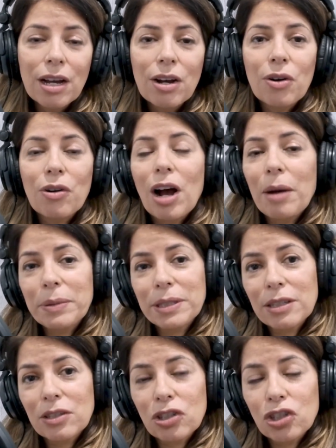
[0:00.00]

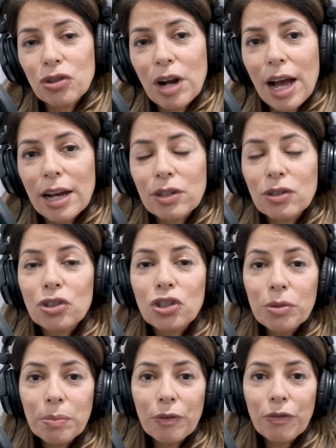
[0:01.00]
attract or
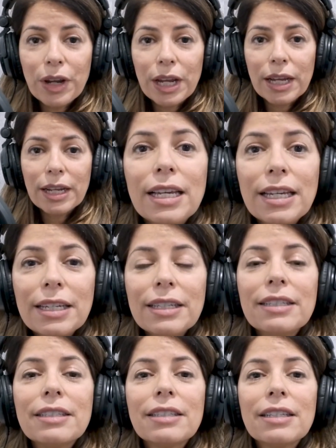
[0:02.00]
superfan
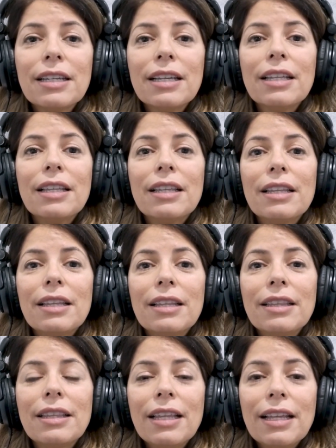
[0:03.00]
is
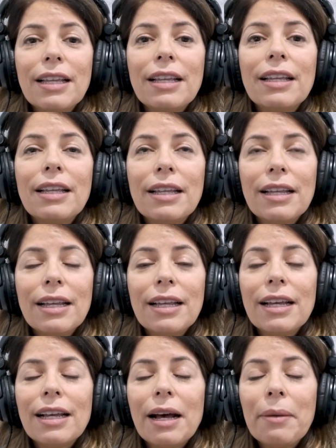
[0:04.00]
the
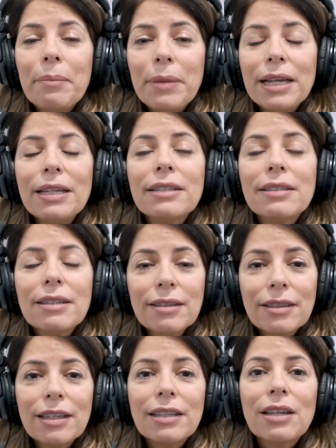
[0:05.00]
amazing
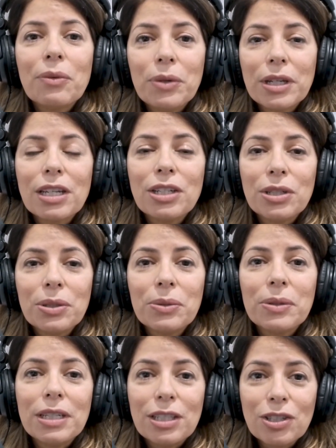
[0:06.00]
thing that we can
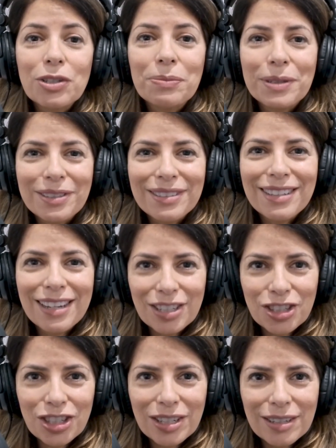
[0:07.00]
do is to build
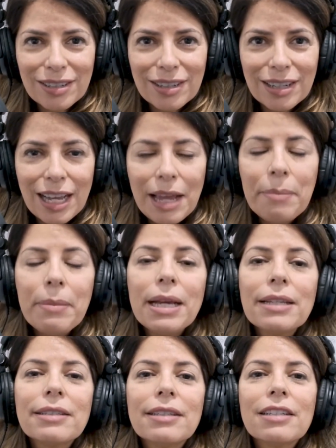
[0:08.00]
tension. It
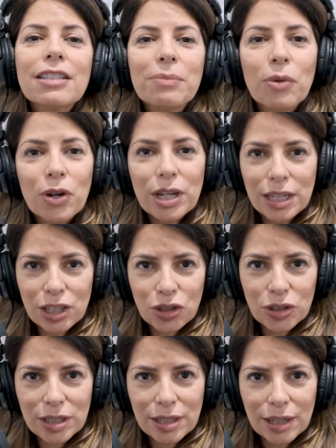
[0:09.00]
makes things more
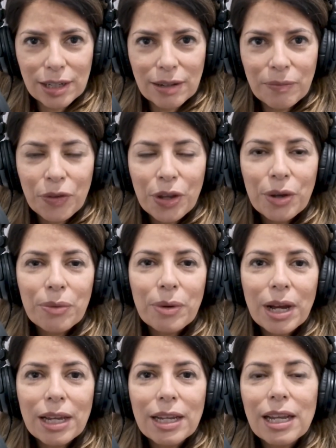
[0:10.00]
interesting,
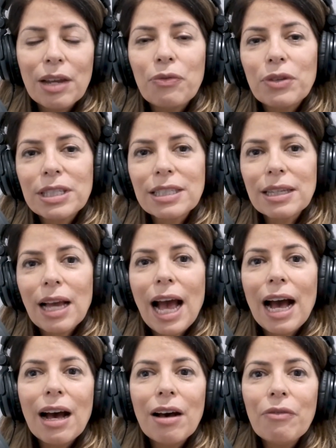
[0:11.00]
right? If we
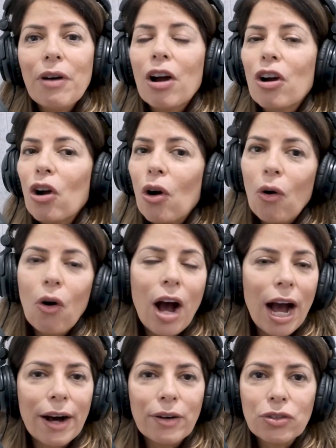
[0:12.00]
have our whole
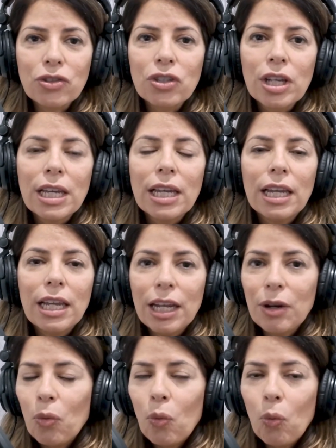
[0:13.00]
house in